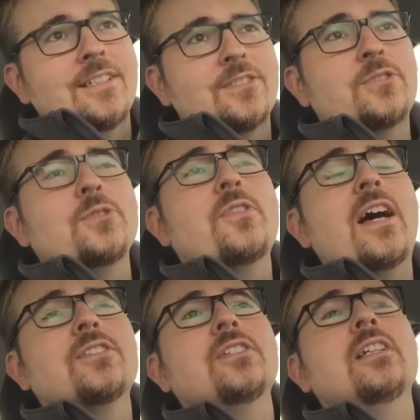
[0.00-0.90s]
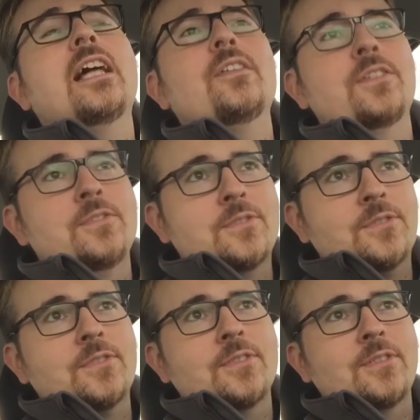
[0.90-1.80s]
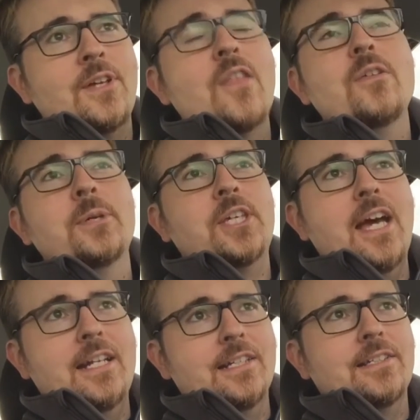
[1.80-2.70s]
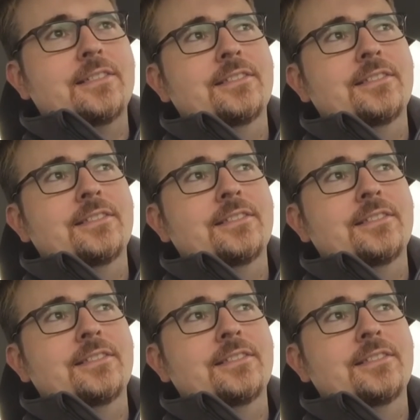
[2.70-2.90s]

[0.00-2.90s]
to 2011's The Mechanic.